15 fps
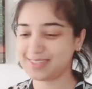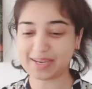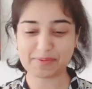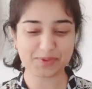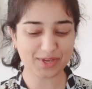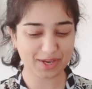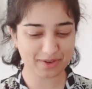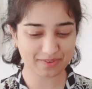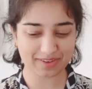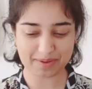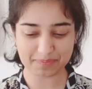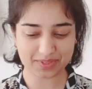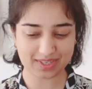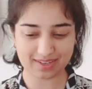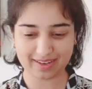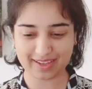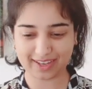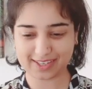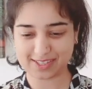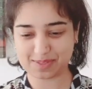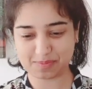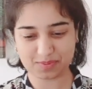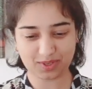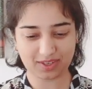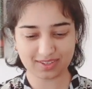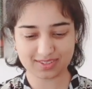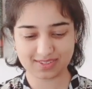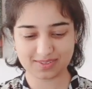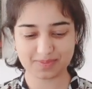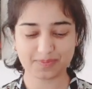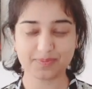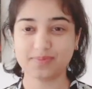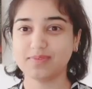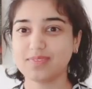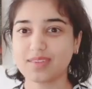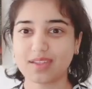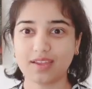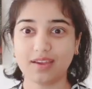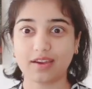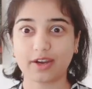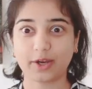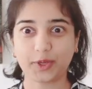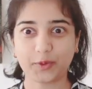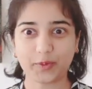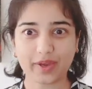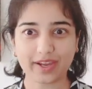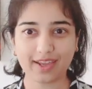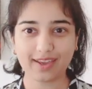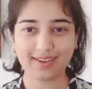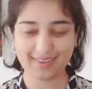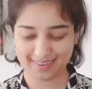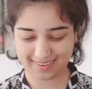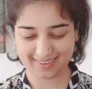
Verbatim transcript: Time to unwrap the next box. Are you ready?